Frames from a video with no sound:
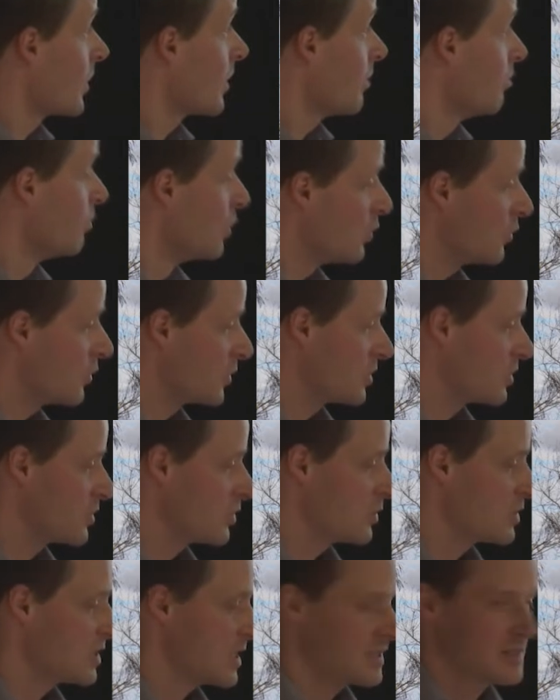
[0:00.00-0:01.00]
moved
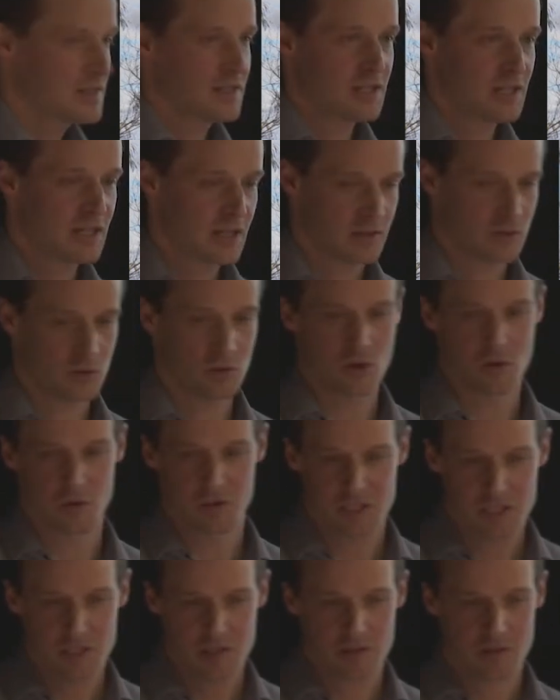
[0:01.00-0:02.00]
to Tanzania, to
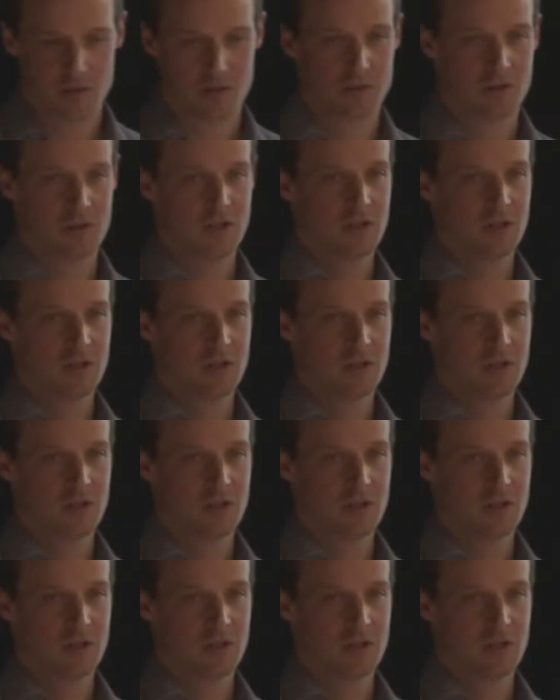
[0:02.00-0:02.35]
Longido,